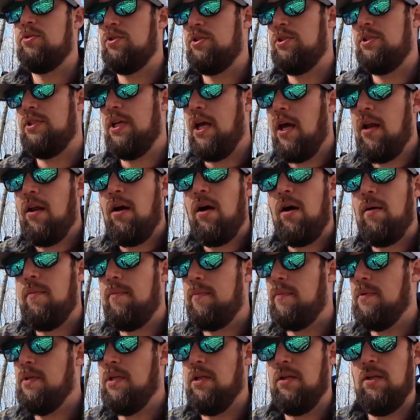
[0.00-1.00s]
Setup,
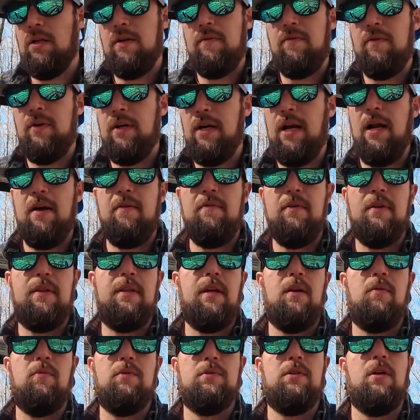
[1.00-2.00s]
delivery, and
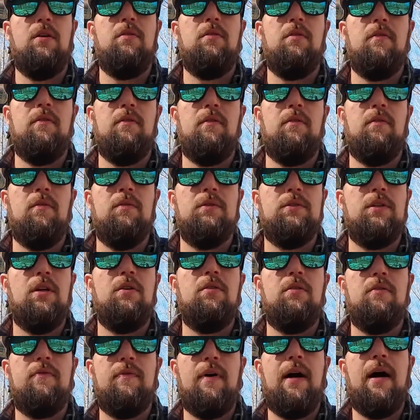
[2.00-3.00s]
everything was under
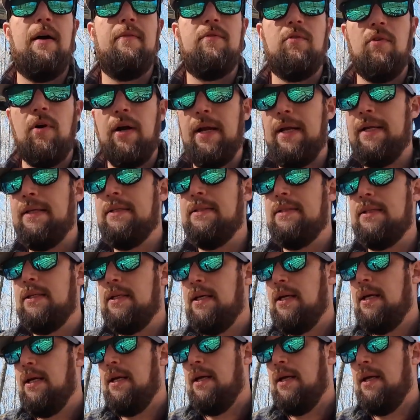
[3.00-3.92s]
$5 grand,